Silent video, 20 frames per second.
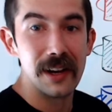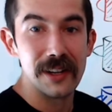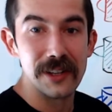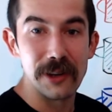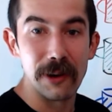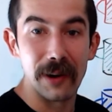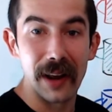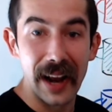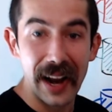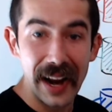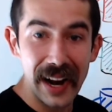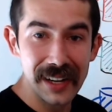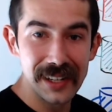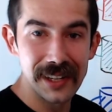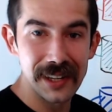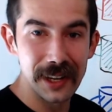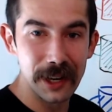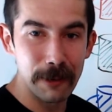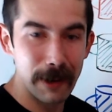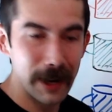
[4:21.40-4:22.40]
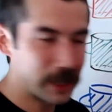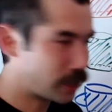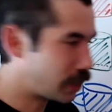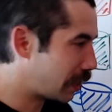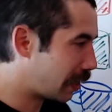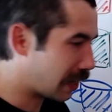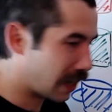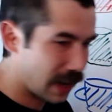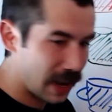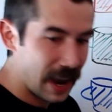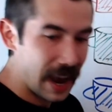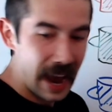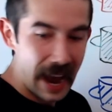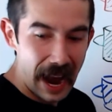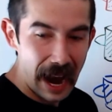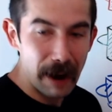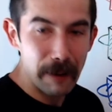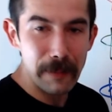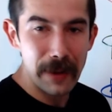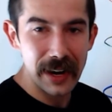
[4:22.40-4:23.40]
So to answer the question,
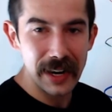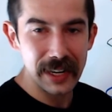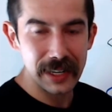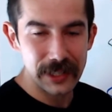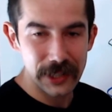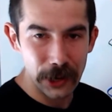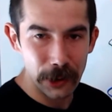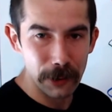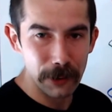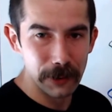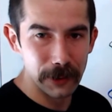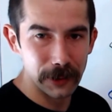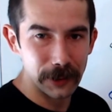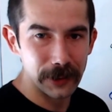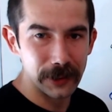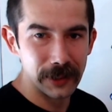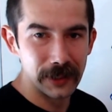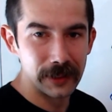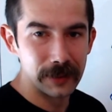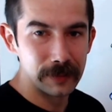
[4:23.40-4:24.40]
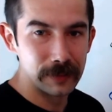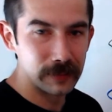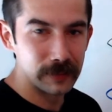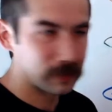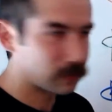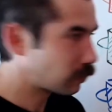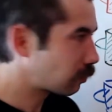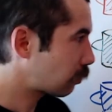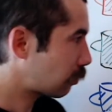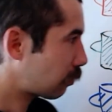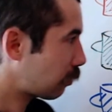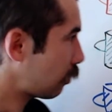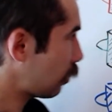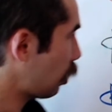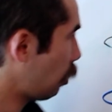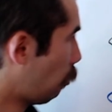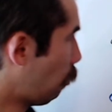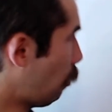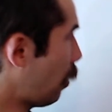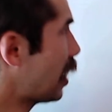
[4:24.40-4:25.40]
how many total
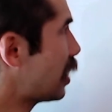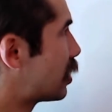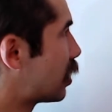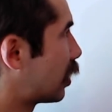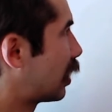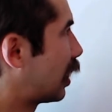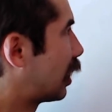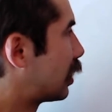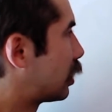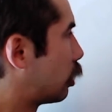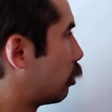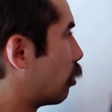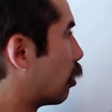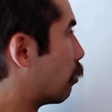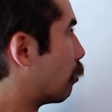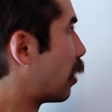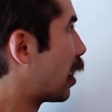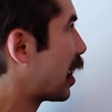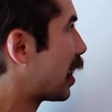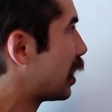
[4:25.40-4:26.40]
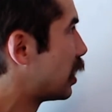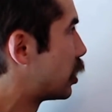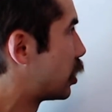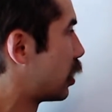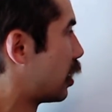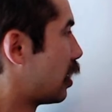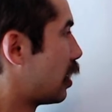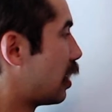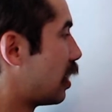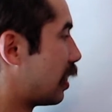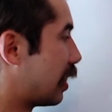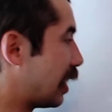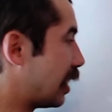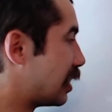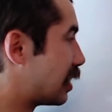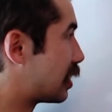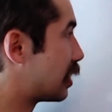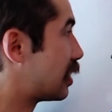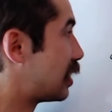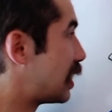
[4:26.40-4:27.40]
ways are there to arrange
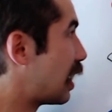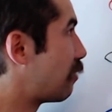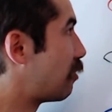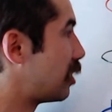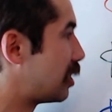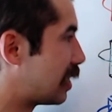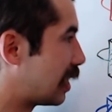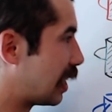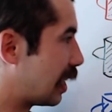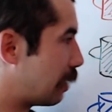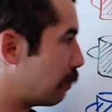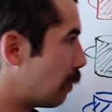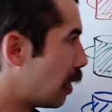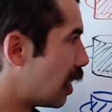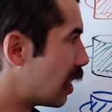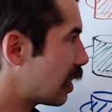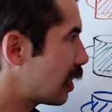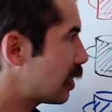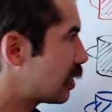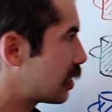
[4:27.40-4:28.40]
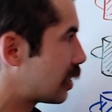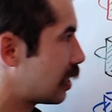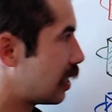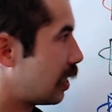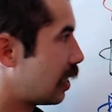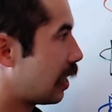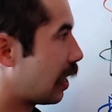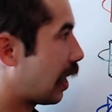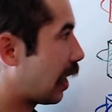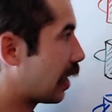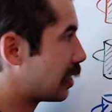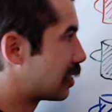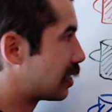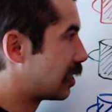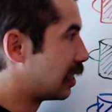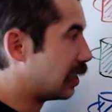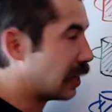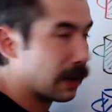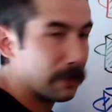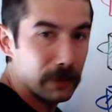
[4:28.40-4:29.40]
these seventeen mugs? It's
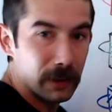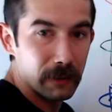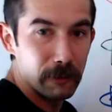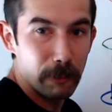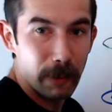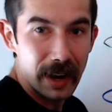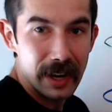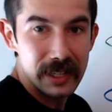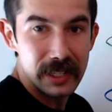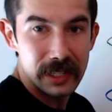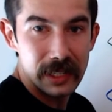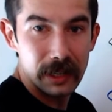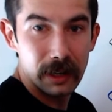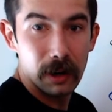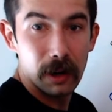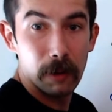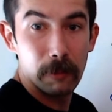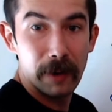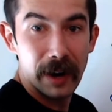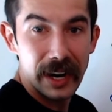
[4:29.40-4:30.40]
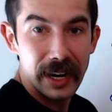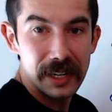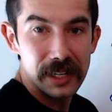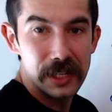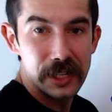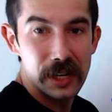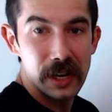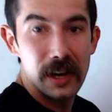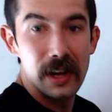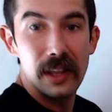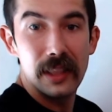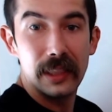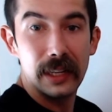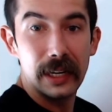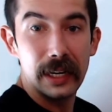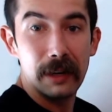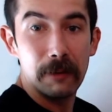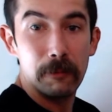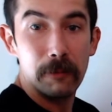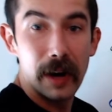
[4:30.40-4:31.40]
the number of ways to arrange
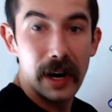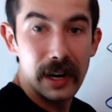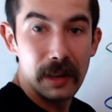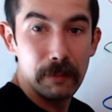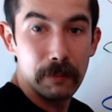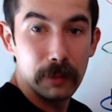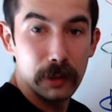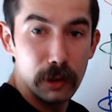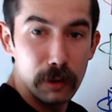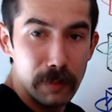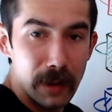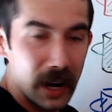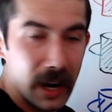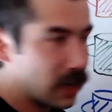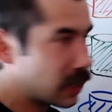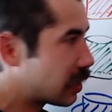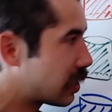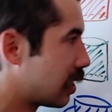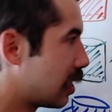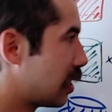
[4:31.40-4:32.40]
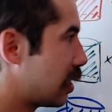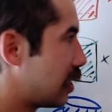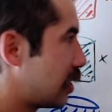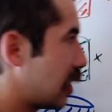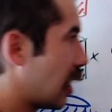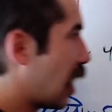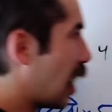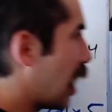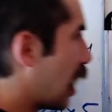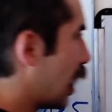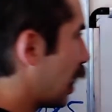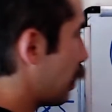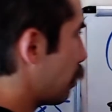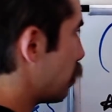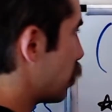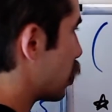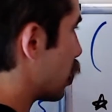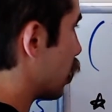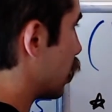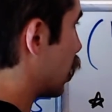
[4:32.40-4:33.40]
the red and blue mugs
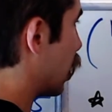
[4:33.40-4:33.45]
times